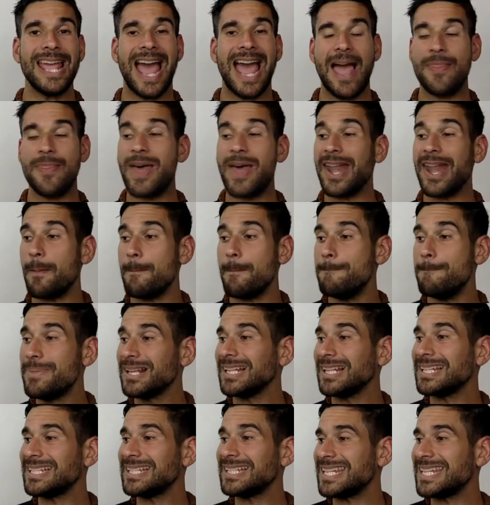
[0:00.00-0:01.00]
and that
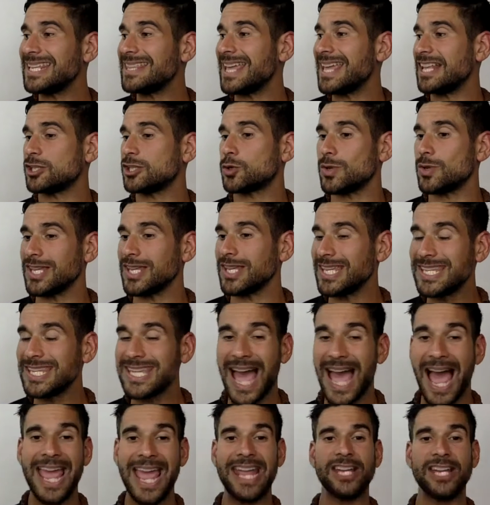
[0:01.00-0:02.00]
ability then to
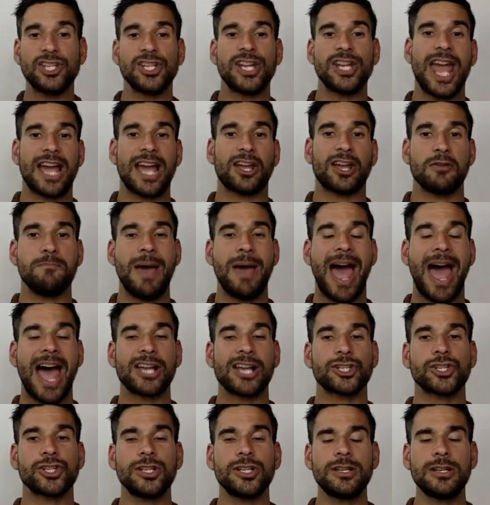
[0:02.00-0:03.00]
engage in our
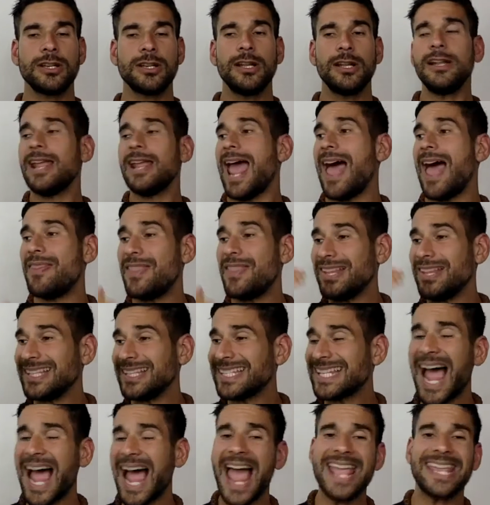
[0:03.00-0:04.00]
compassion and then
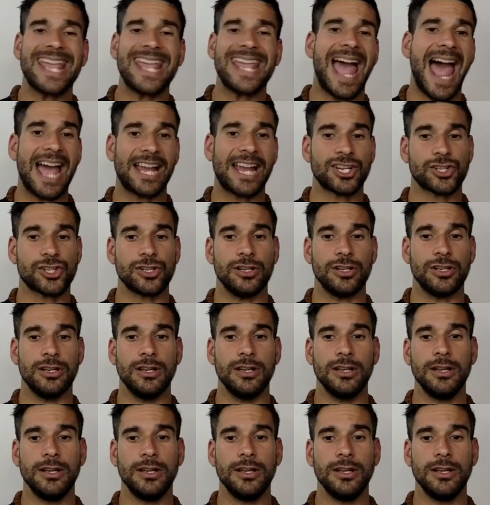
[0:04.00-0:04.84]
take action.